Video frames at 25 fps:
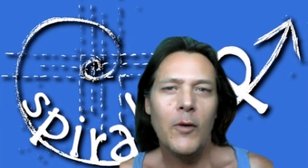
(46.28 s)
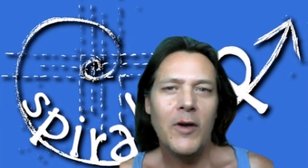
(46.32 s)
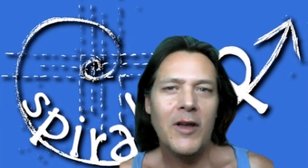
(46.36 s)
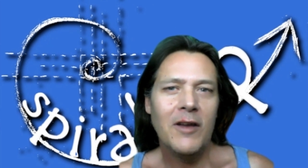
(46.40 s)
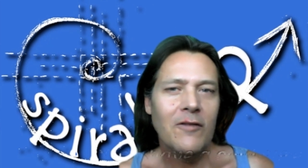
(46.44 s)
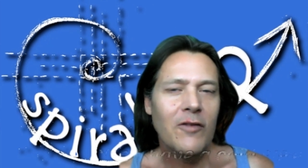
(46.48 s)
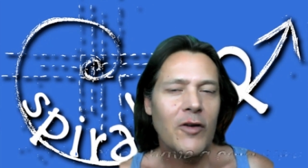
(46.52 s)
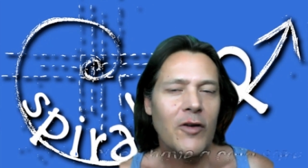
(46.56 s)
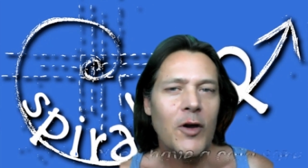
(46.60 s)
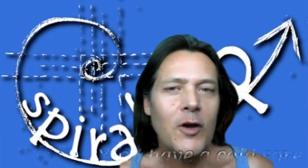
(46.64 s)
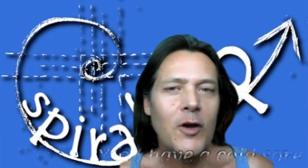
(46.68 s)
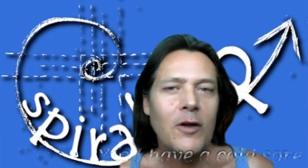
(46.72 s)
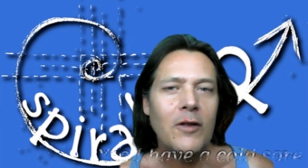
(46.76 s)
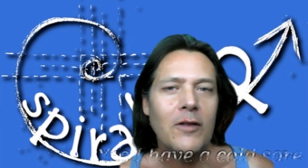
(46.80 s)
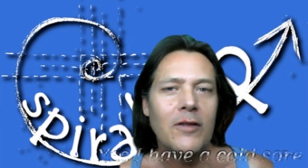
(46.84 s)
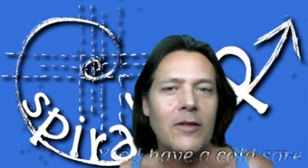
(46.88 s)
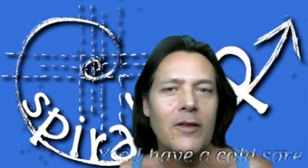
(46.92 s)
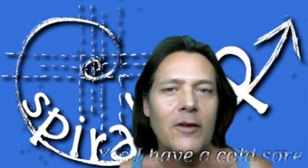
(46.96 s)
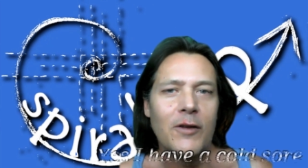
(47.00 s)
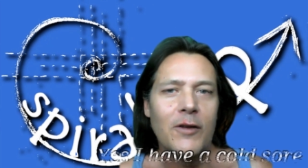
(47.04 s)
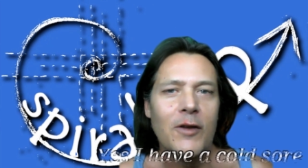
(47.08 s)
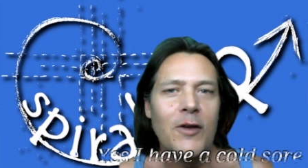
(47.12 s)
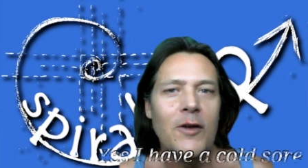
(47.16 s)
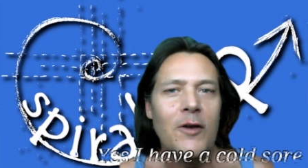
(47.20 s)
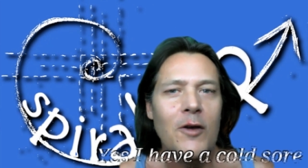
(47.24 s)
we have heard
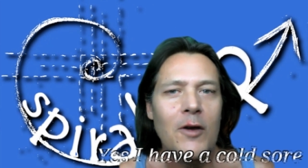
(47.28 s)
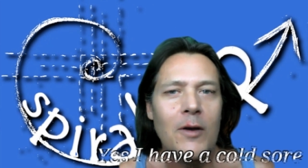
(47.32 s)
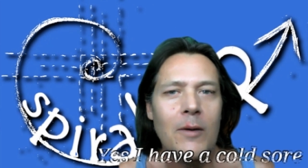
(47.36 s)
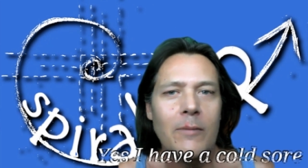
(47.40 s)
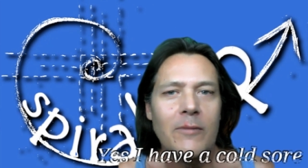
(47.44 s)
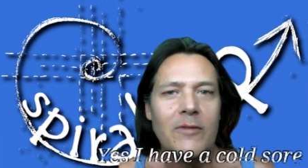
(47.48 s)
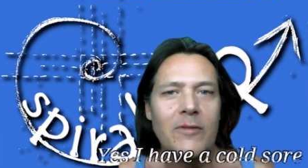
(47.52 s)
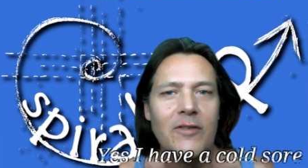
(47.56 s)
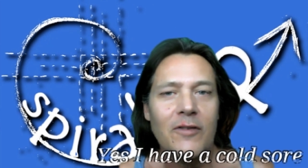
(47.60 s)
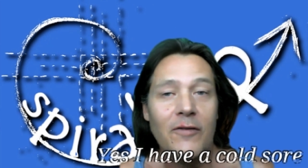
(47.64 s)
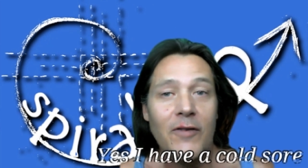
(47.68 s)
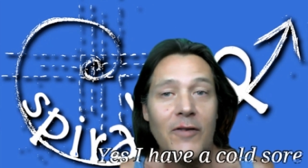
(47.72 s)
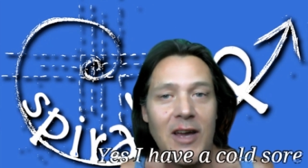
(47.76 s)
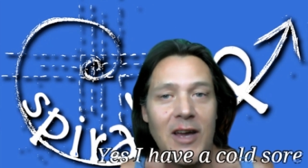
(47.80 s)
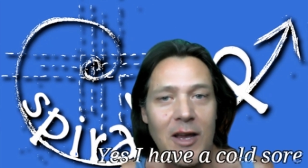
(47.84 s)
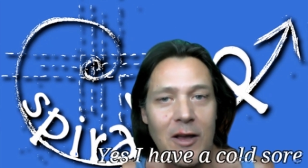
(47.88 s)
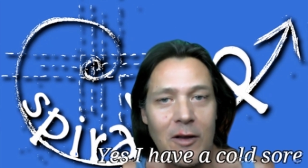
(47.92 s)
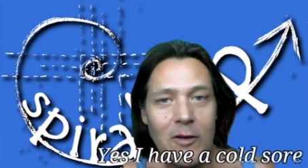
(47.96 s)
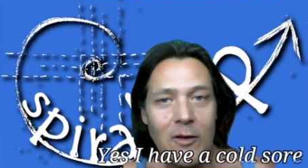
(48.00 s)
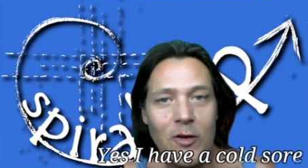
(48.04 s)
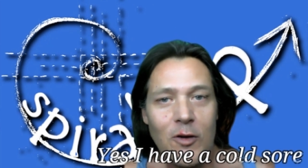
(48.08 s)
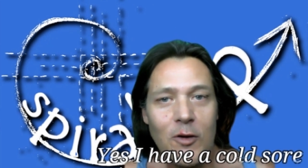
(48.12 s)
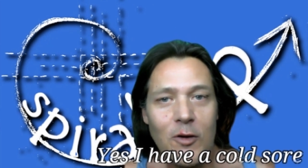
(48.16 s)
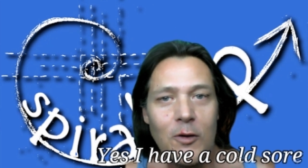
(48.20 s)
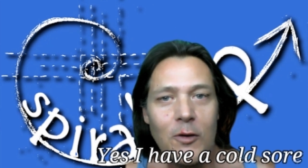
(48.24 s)
the terms
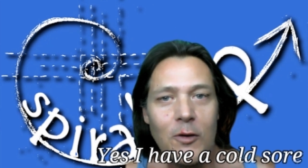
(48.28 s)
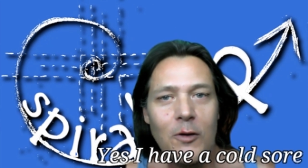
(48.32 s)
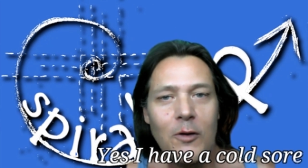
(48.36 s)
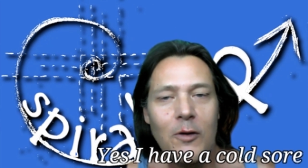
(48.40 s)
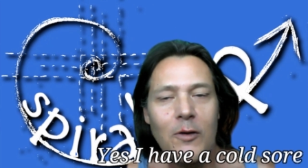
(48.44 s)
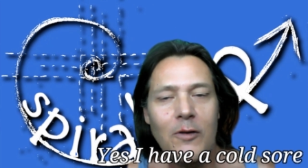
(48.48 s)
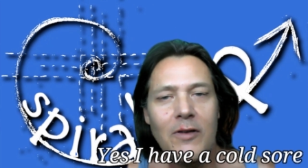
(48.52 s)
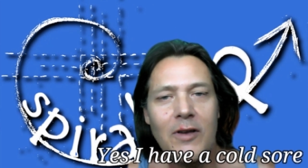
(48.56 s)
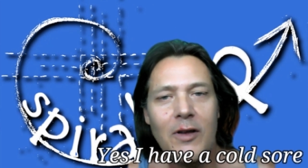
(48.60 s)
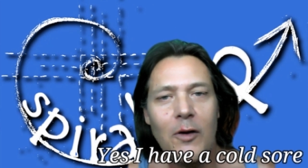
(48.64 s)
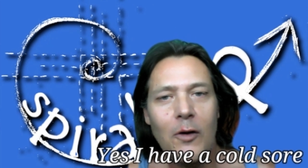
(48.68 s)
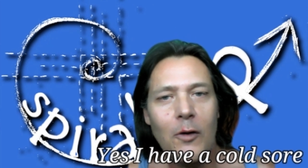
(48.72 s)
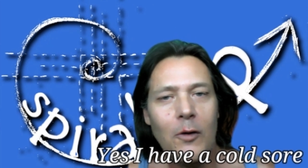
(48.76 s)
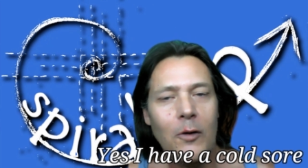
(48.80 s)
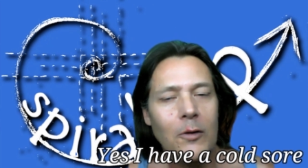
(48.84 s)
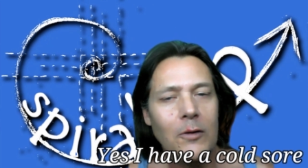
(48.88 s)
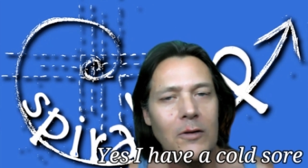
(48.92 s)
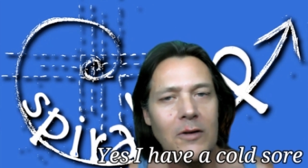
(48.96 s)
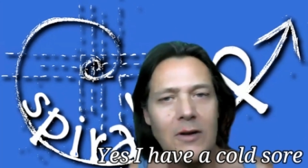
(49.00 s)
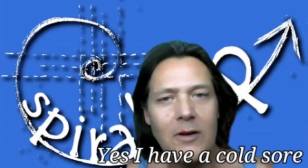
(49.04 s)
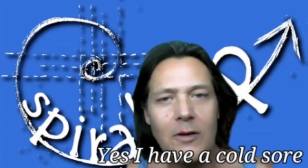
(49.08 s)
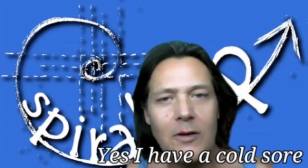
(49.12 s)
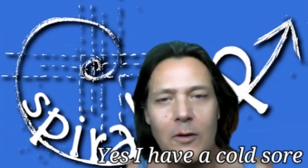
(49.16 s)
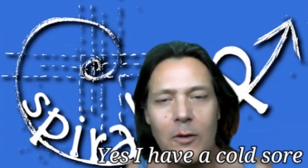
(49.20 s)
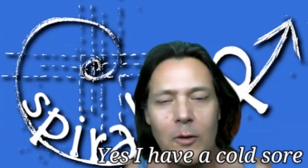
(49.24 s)
fake news and
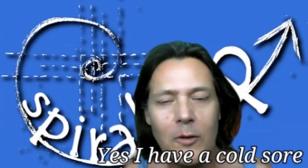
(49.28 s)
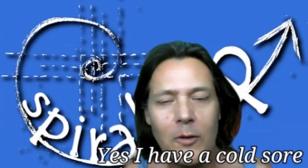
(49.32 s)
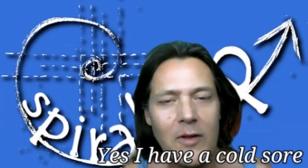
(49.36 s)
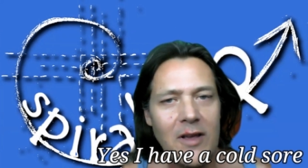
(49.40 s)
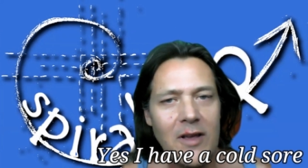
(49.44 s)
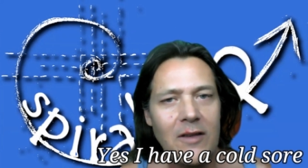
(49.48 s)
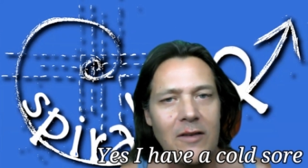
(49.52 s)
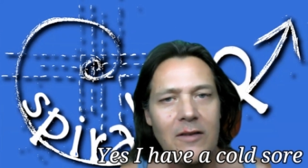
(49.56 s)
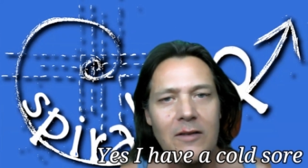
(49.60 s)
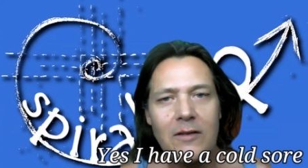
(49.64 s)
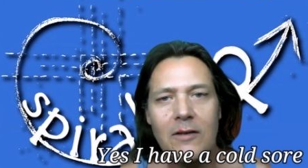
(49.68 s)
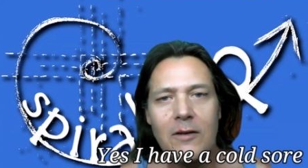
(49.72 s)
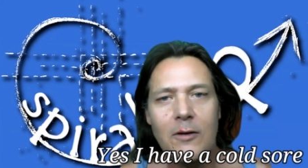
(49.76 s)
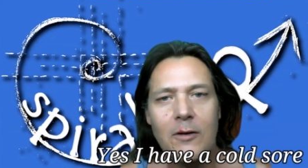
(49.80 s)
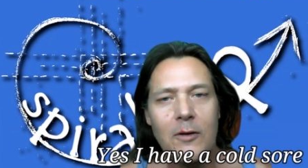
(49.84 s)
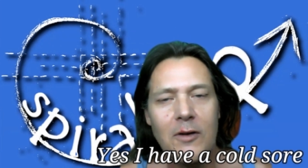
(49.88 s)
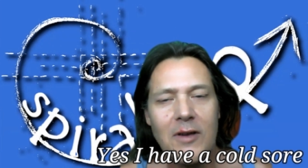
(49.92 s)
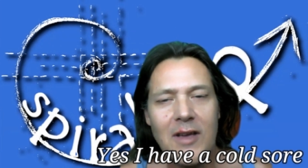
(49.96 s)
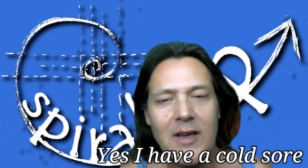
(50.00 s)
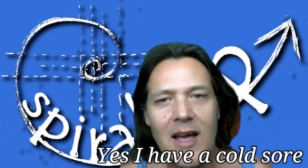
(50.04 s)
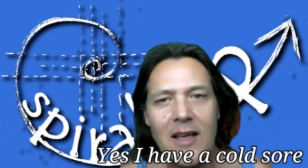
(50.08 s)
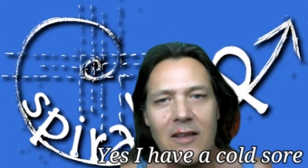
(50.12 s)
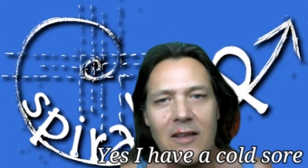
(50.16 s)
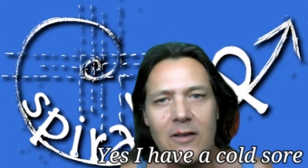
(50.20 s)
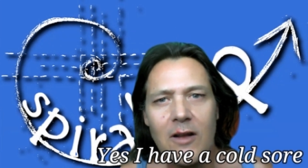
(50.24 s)
all you know all these you know
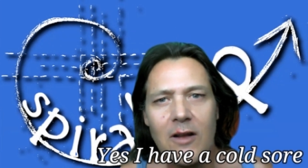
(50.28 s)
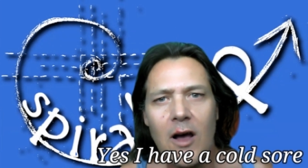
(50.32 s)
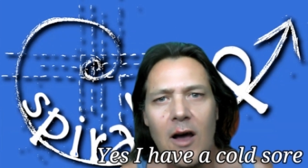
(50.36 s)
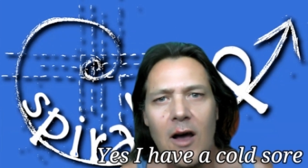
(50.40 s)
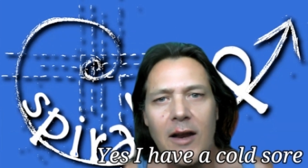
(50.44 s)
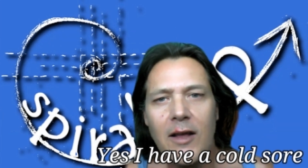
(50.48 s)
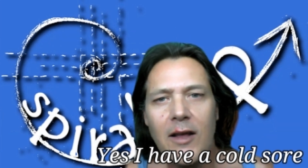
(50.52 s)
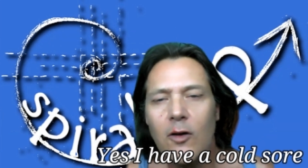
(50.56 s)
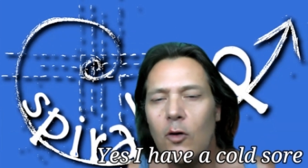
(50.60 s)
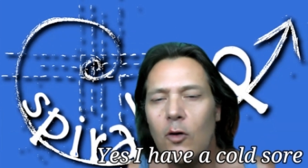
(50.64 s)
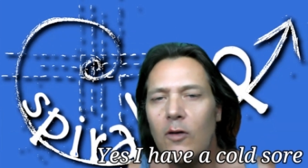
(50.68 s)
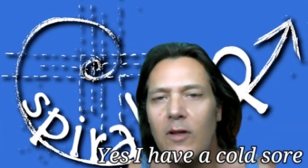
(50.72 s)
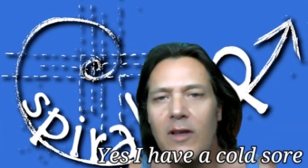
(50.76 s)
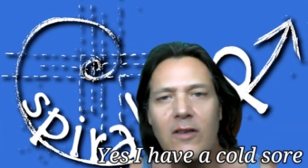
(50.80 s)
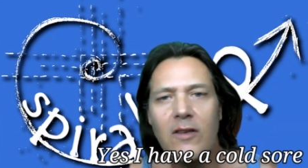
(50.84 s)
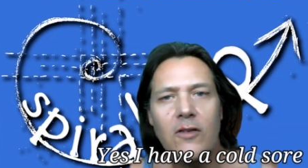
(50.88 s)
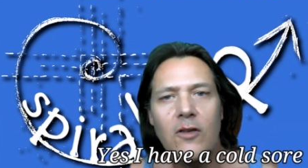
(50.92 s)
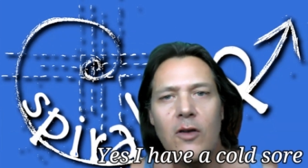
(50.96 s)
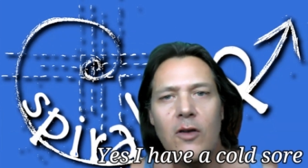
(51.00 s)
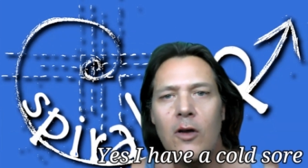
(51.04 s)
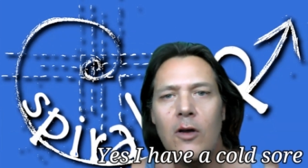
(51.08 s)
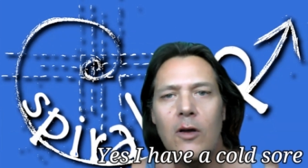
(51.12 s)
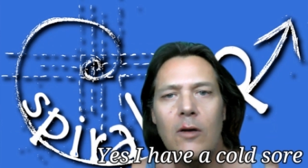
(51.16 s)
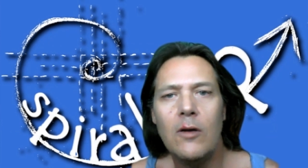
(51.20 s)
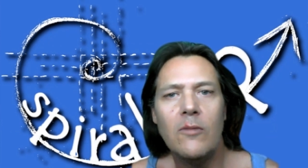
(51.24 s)
gaslighting and all these
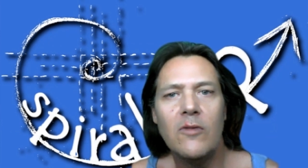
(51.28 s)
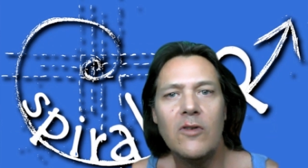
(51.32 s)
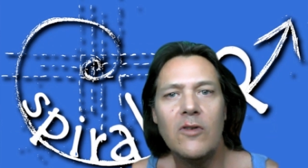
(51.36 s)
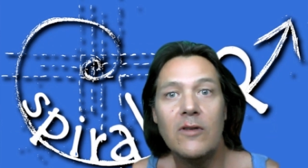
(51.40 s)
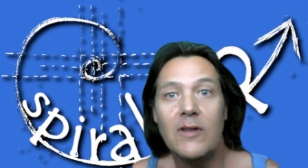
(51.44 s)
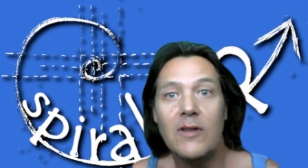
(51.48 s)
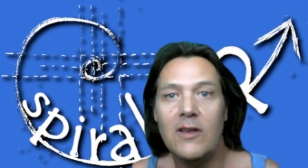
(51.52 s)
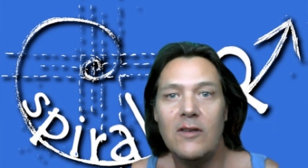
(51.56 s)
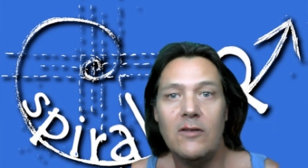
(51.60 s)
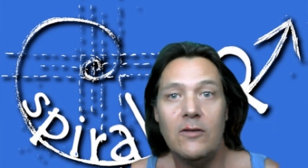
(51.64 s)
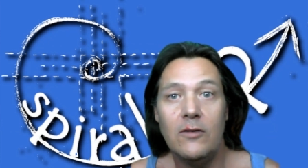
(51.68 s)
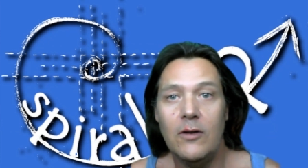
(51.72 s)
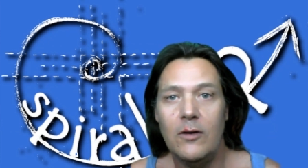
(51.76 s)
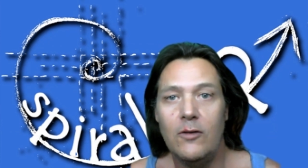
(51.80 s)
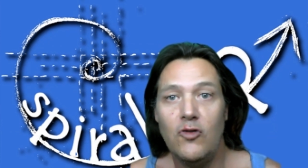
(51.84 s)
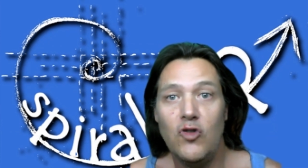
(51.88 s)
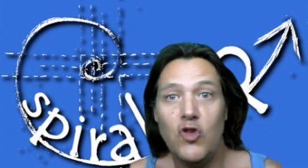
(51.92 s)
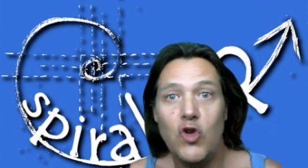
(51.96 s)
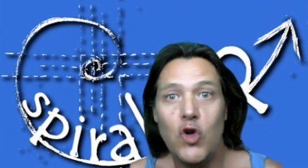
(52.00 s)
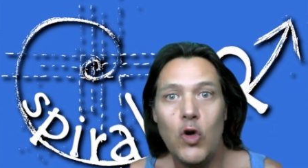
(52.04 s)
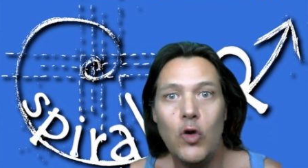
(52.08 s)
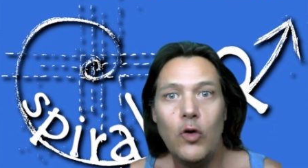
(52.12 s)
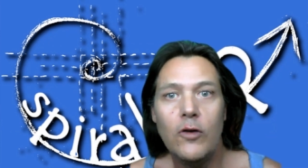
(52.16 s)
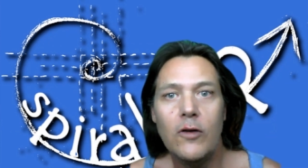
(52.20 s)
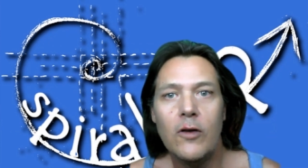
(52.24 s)
terms, these you know,
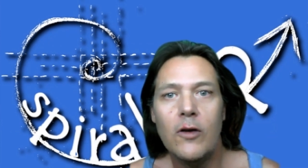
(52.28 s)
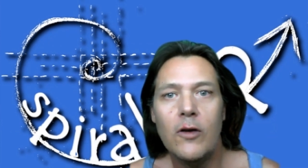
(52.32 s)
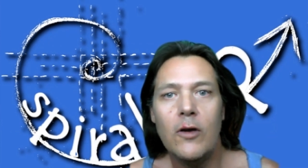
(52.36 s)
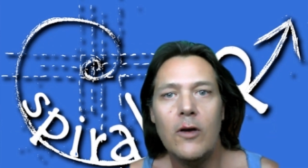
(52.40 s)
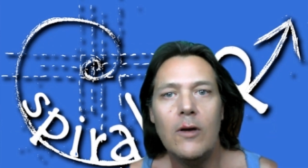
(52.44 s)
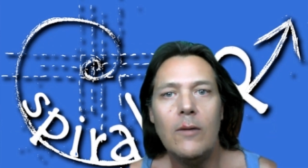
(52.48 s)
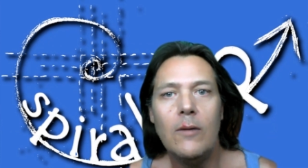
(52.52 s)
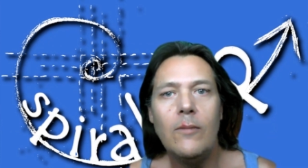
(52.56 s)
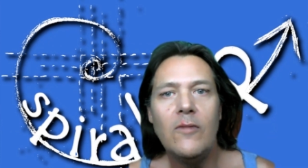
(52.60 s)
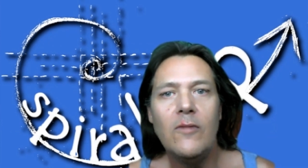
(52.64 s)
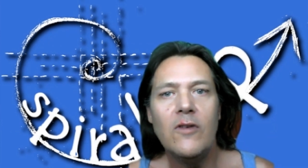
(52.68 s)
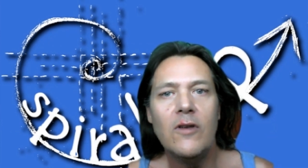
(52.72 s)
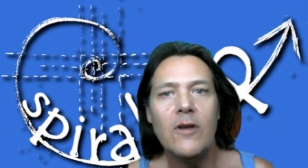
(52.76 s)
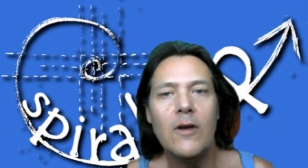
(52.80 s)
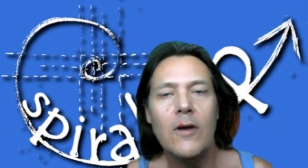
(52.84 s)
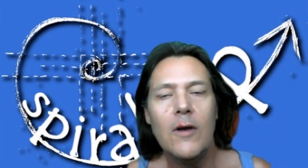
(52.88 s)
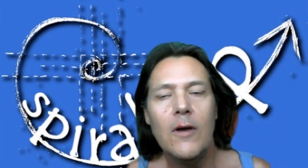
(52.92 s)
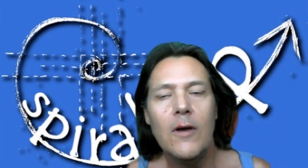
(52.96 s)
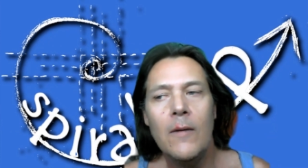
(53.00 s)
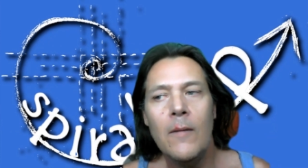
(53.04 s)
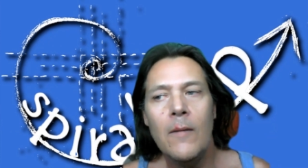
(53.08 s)
new terms,